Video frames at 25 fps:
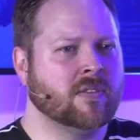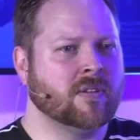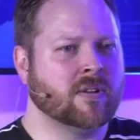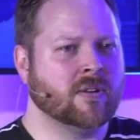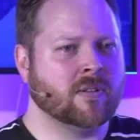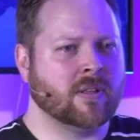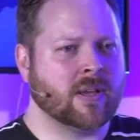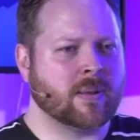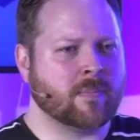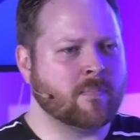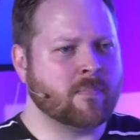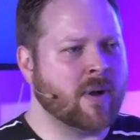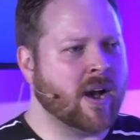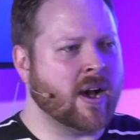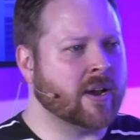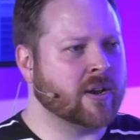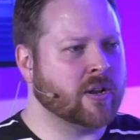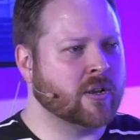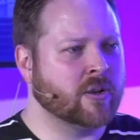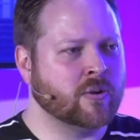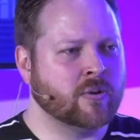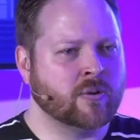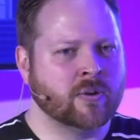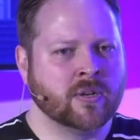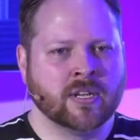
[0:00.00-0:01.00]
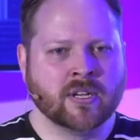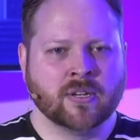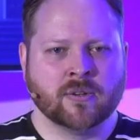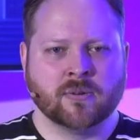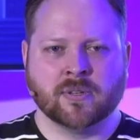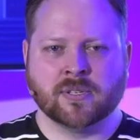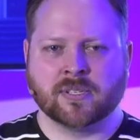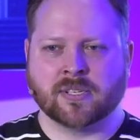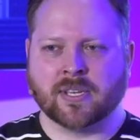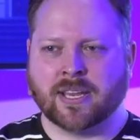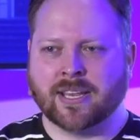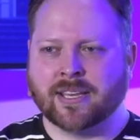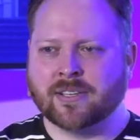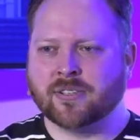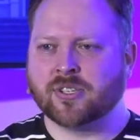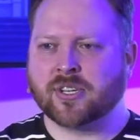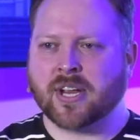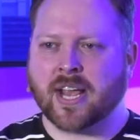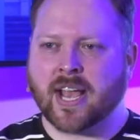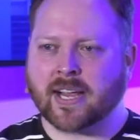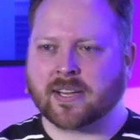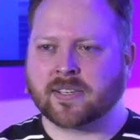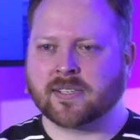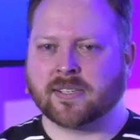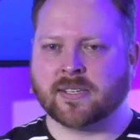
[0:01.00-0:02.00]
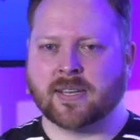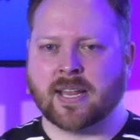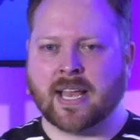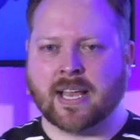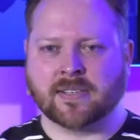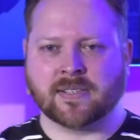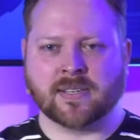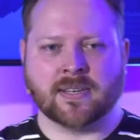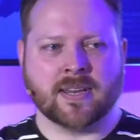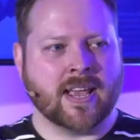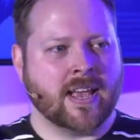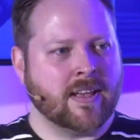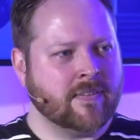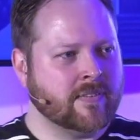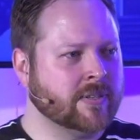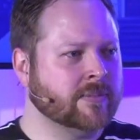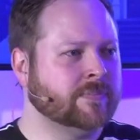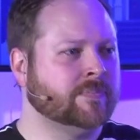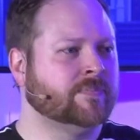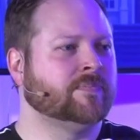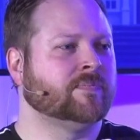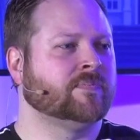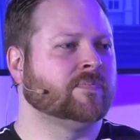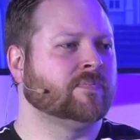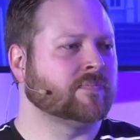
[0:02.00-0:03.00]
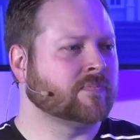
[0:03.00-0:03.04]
Their like motto is in Jackson as in heaven.